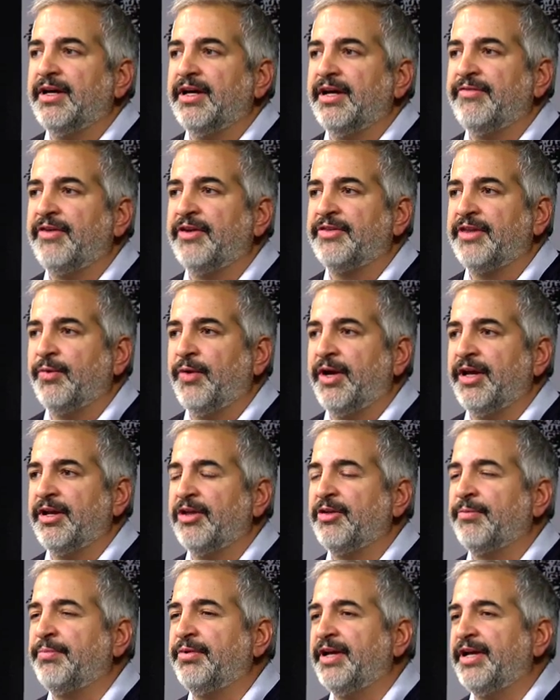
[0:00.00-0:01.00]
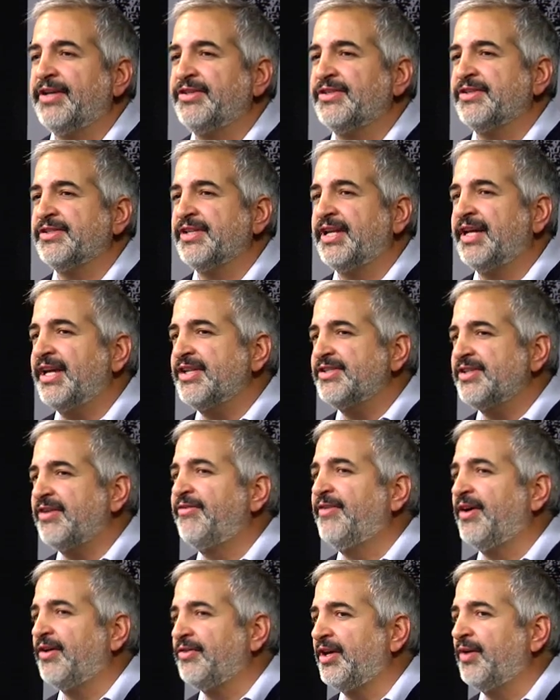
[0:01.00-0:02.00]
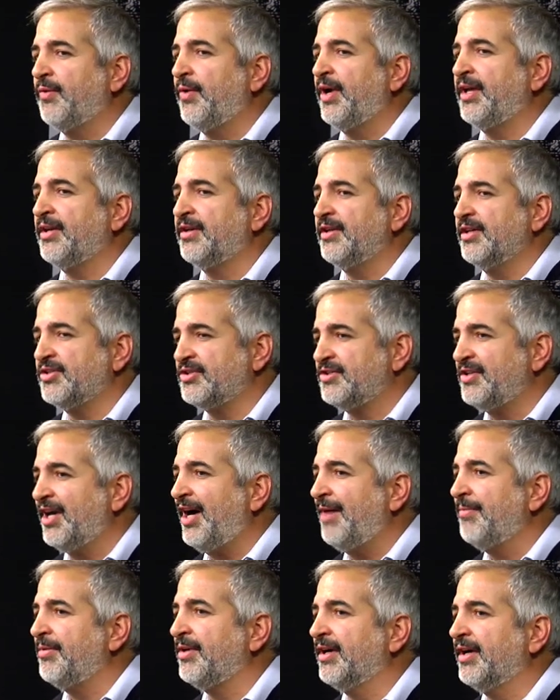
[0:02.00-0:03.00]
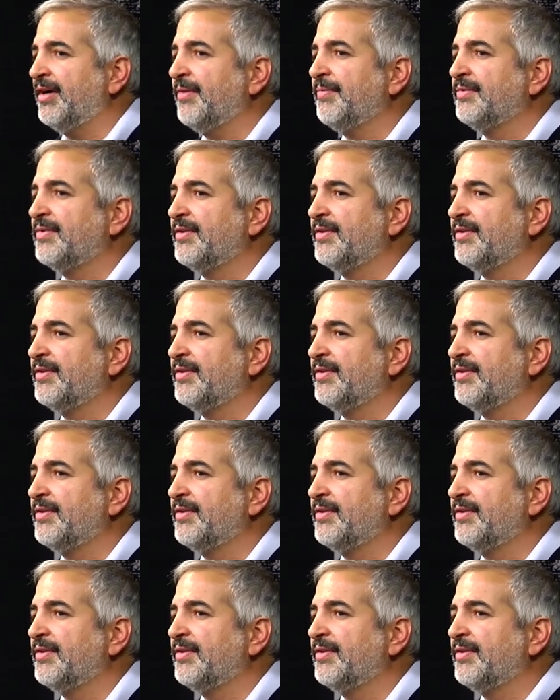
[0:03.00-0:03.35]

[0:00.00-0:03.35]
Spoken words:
I felt that way in other places, and I guess I felt that way in Ajdabiya.